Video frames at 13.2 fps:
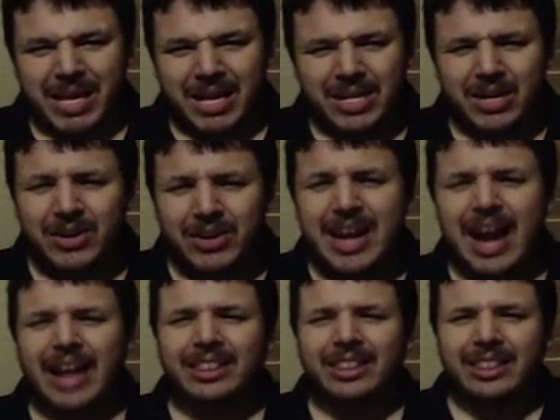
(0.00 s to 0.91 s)
you're
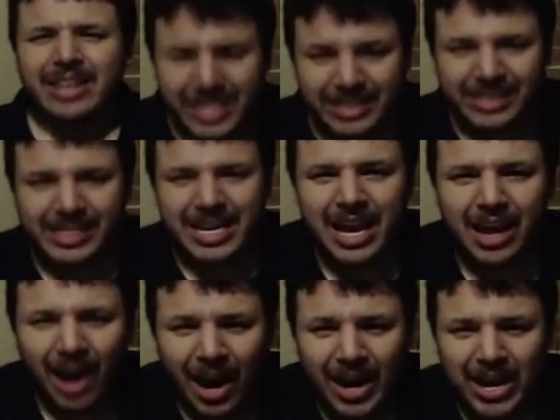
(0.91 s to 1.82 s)
not listening,
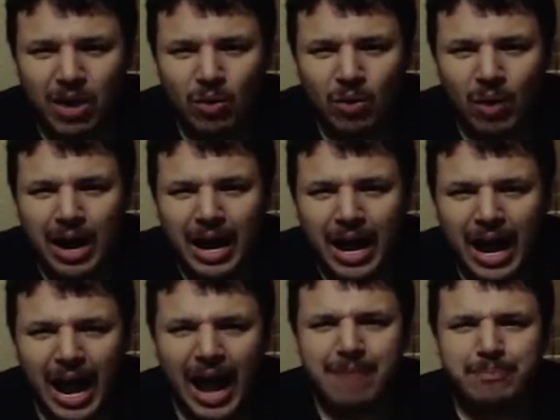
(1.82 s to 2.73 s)
are you?
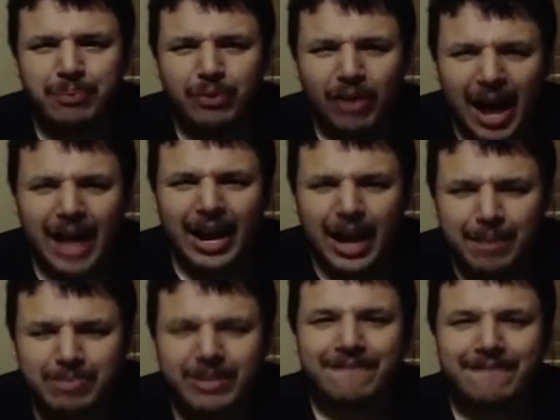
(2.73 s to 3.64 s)
I brought
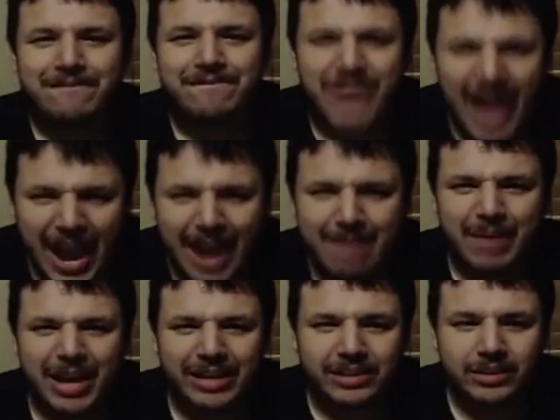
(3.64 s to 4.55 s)
up the fan
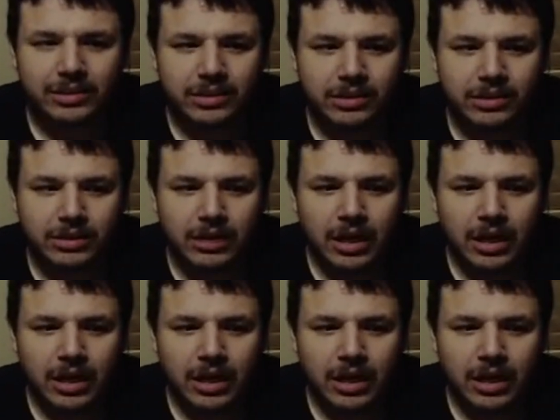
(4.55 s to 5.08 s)
bases.